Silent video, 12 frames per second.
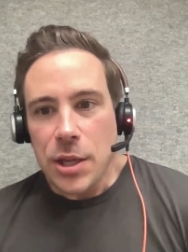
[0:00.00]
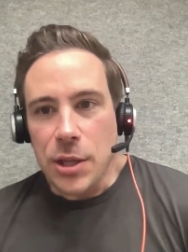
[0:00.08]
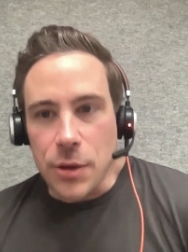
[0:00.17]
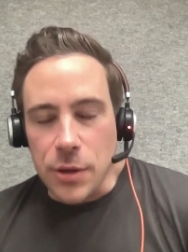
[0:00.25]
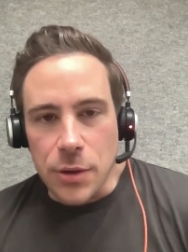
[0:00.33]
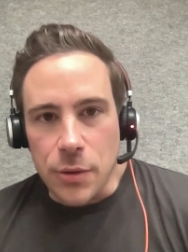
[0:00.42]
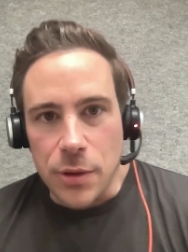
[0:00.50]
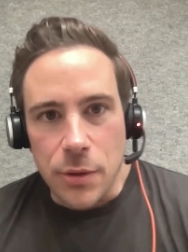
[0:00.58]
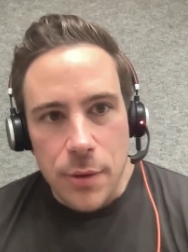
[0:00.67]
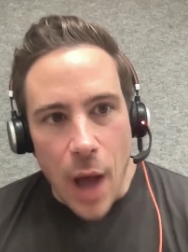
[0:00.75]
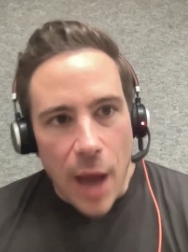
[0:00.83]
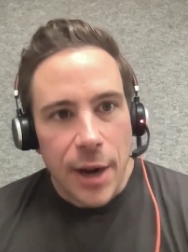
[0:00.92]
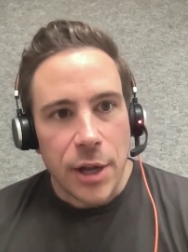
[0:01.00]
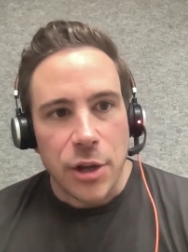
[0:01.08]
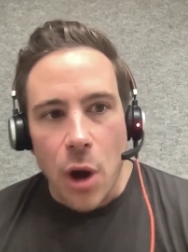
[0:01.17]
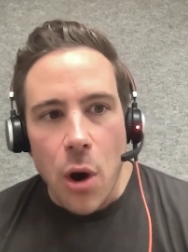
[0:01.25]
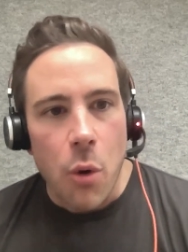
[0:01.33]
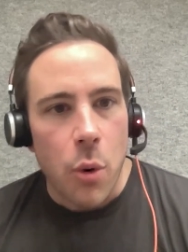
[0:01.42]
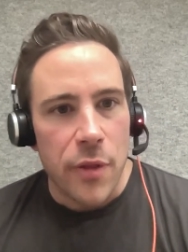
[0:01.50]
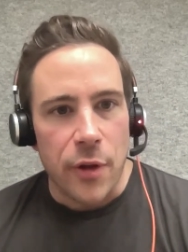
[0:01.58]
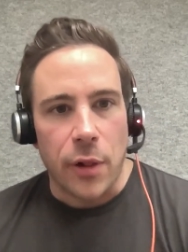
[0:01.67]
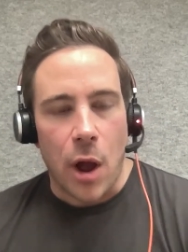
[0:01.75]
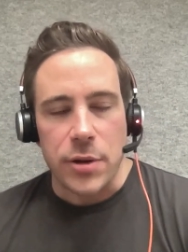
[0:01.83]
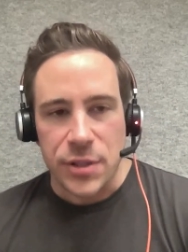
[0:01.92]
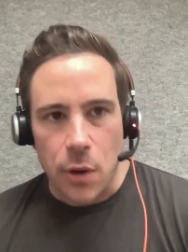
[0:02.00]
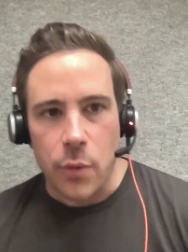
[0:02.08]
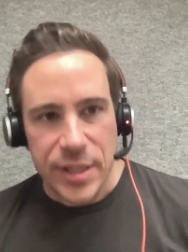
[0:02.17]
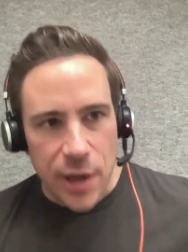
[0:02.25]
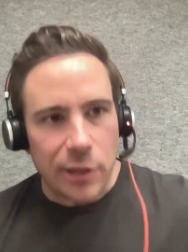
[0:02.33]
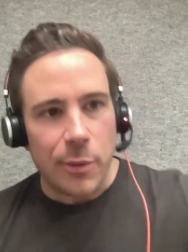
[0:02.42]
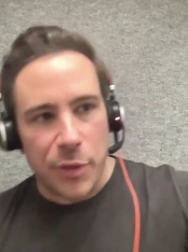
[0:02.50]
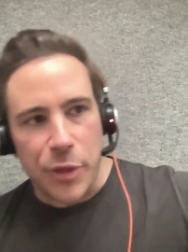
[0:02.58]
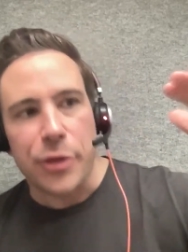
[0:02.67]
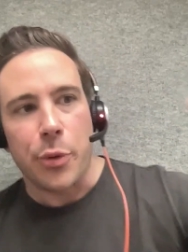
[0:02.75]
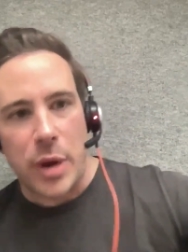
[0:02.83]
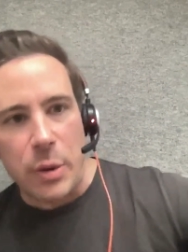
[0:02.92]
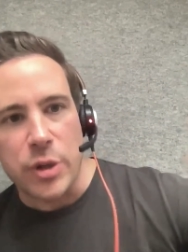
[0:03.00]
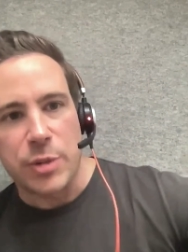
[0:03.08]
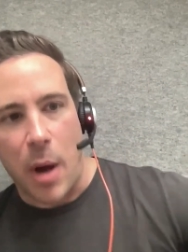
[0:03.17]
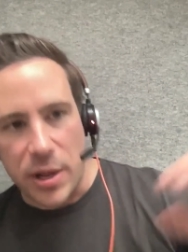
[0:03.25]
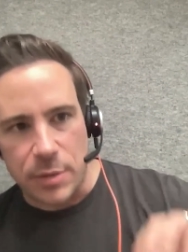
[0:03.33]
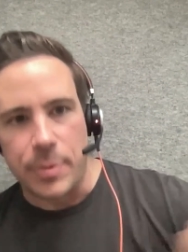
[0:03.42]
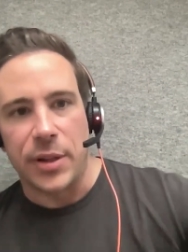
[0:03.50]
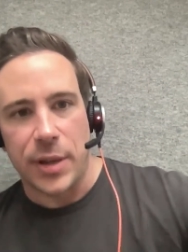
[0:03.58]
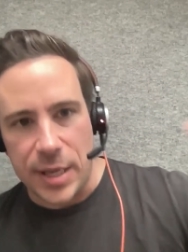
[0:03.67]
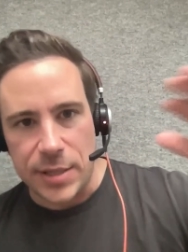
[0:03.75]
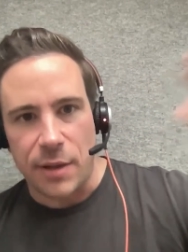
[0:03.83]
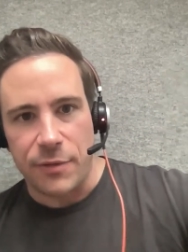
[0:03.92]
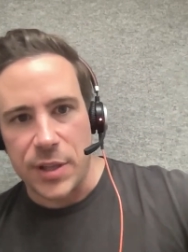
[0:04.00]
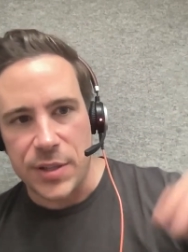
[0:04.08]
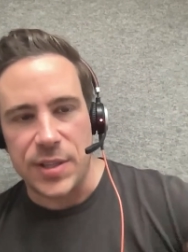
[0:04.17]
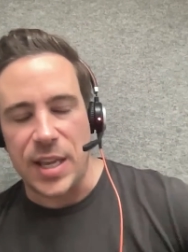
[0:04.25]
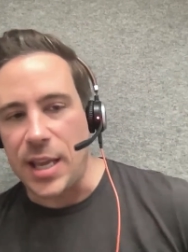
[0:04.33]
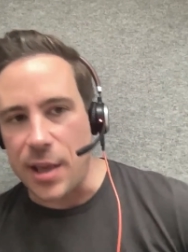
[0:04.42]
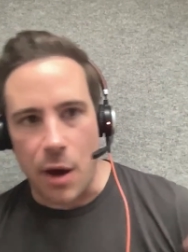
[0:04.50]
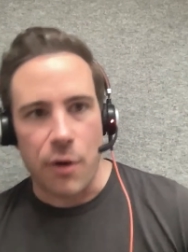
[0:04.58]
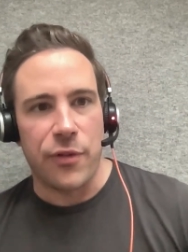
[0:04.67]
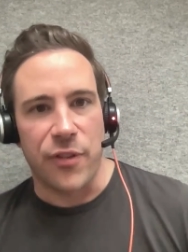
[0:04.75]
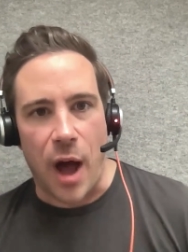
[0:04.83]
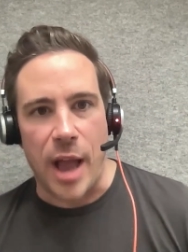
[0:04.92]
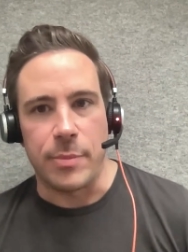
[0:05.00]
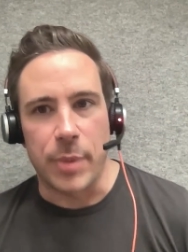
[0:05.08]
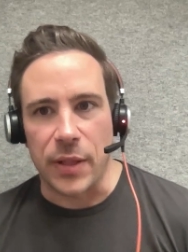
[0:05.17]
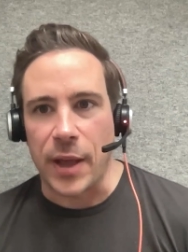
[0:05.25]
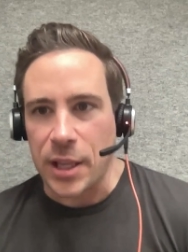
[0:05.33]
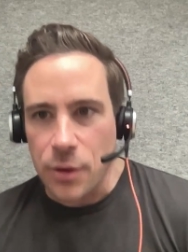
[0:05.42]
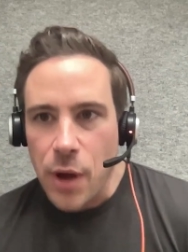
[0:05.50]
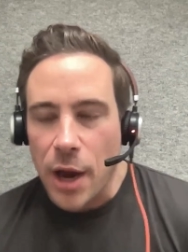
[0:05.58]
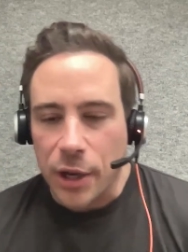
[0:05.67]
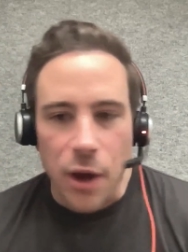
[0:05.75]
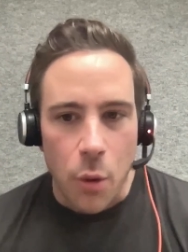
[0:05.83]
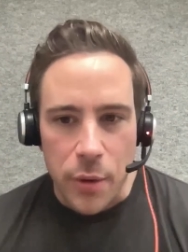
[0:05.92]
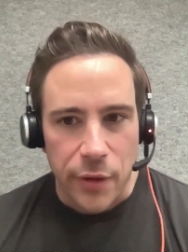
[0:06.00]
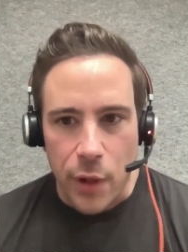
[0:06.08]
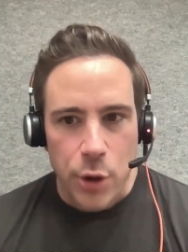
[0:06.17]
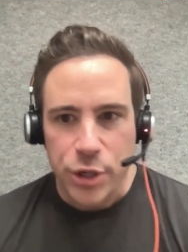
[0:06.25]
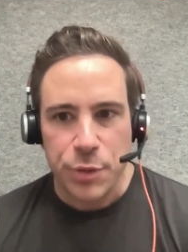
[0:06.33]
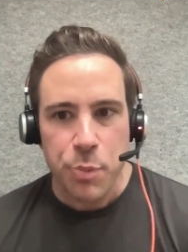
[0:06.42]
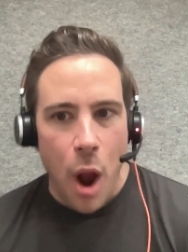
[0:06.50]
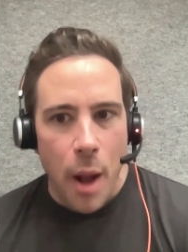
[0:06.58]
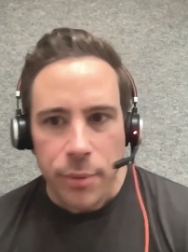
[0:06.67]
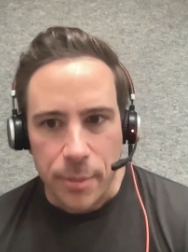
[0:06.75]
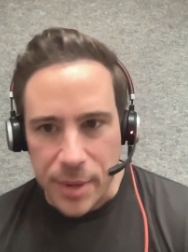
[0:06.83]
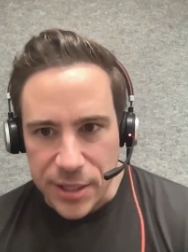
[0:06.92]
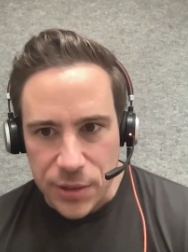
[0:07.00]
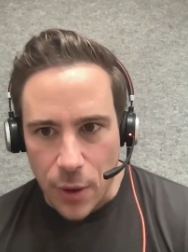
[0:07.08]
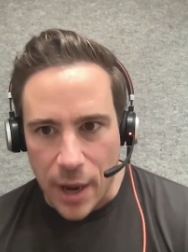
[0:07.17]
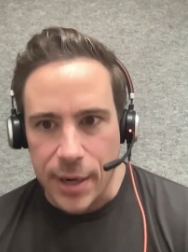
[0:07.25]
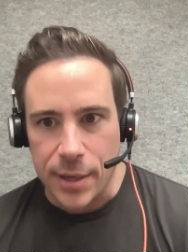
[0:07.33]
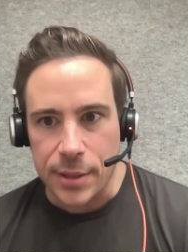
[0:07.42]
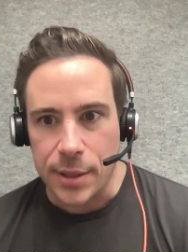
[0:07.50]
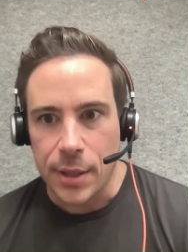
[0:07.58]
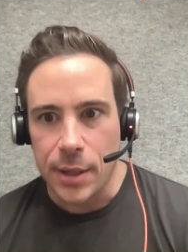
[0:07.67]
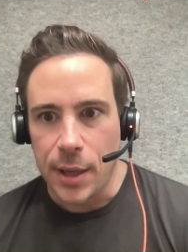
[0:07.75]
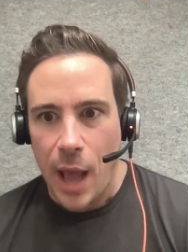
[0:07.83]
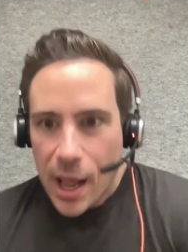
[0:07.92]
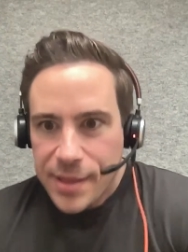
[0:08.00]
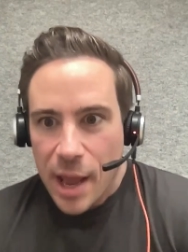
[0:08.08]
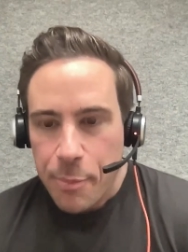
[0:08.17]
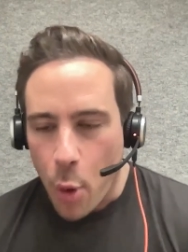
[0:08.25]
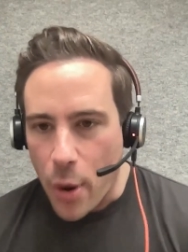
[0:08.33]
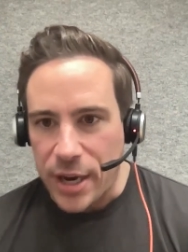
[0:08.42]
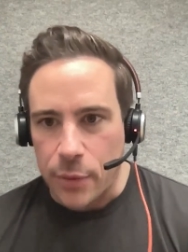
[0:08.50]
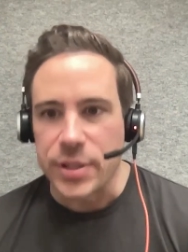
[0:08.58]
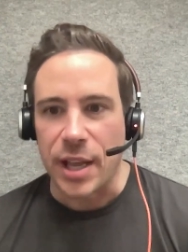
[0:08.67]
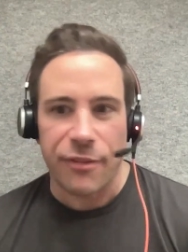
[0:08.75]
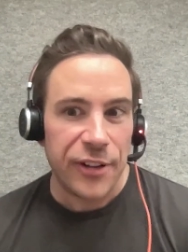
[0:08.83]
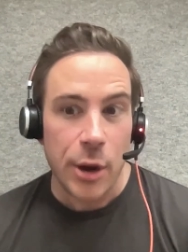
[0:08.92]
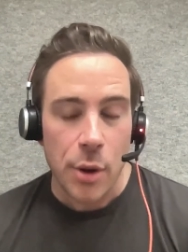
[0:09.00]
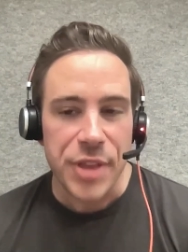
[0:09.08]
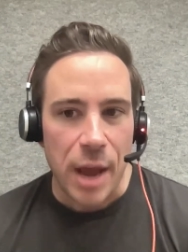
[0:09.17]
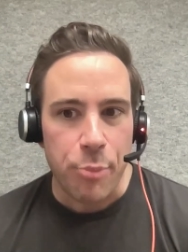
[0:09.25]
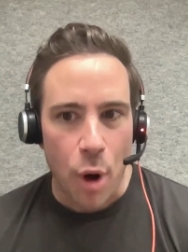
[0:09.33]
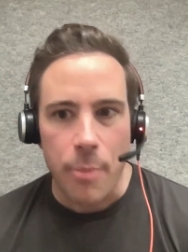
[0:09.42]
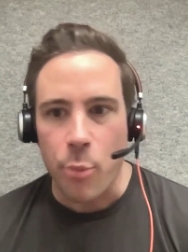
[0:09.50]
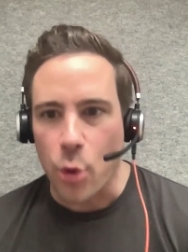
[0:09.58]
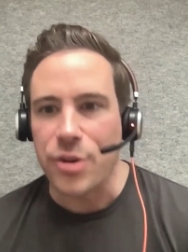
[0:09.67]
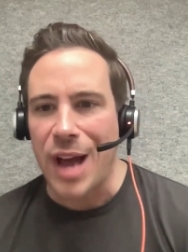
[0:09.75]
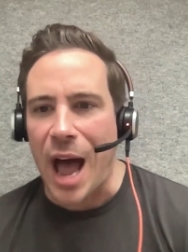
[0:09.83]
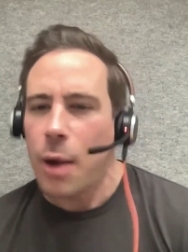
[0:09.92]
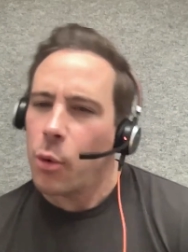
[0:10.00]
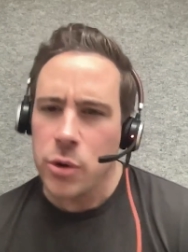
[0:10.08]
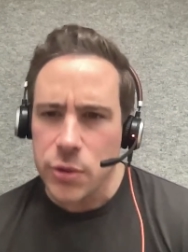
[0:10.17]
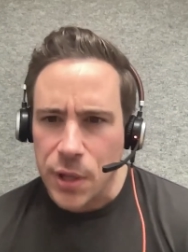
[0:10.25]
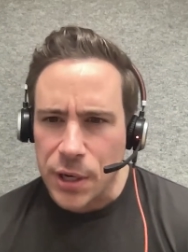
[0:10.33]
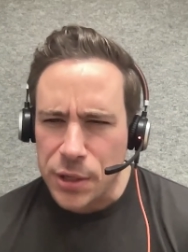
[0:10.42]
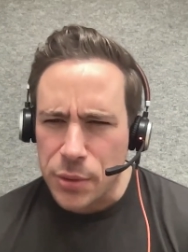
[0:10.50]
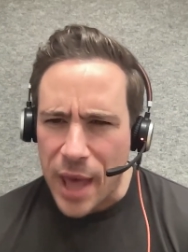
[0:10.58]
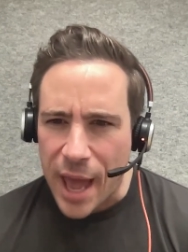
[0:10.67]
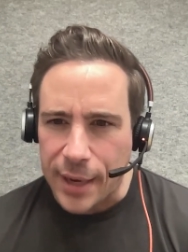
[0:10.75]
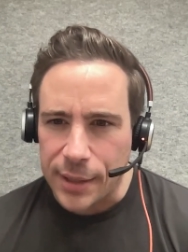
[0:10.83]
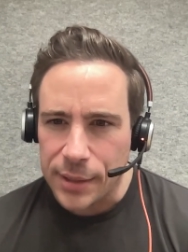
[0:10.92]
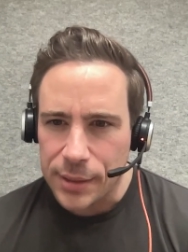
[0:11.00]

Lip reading: you got to go where so we talked about the 3 responsibilities of the CEO, fine, but like you got to go where the largest problem is, right? And at that point, it was like, figure out that problem or die. Well, who's going to do that?